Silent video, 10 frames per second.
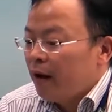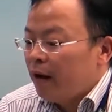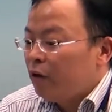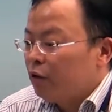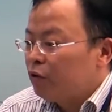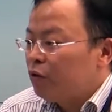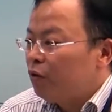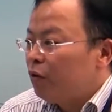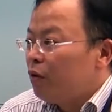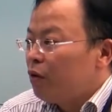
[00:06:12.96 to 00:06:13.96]
And
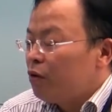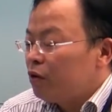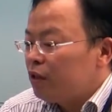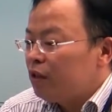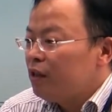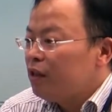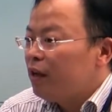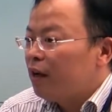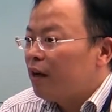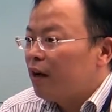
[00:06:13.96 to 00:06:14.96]
also, you're sitting in
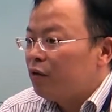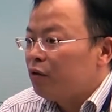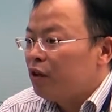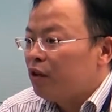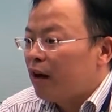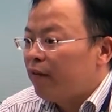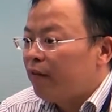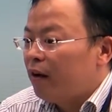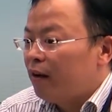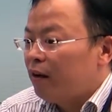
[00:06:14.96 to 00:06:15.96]
your car, you need to
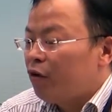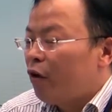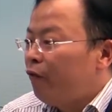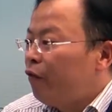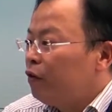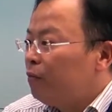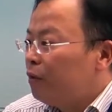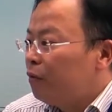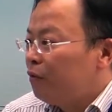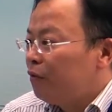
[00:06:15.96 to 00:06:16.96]
have a
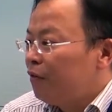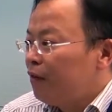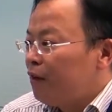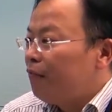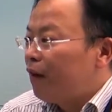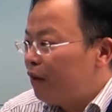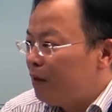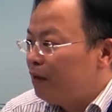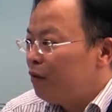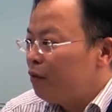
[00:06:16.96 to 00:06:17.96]
comfortable
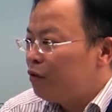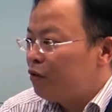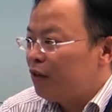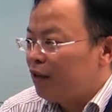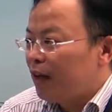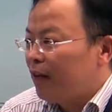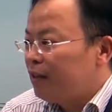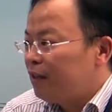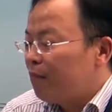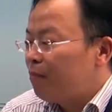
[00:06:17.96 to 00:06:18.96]
environment, which is a
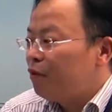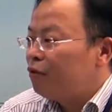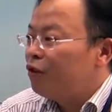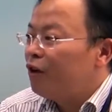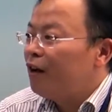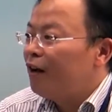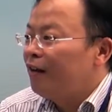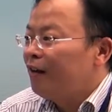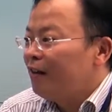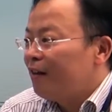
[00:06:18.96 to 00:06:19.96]
nice temperature,
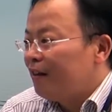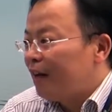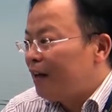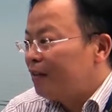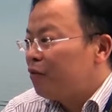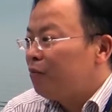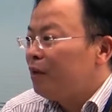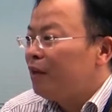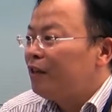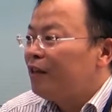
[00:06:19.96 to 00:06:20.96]
nice
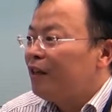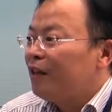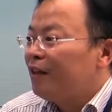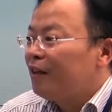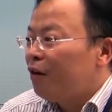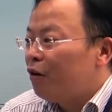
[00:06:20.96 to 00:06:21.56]
humidity.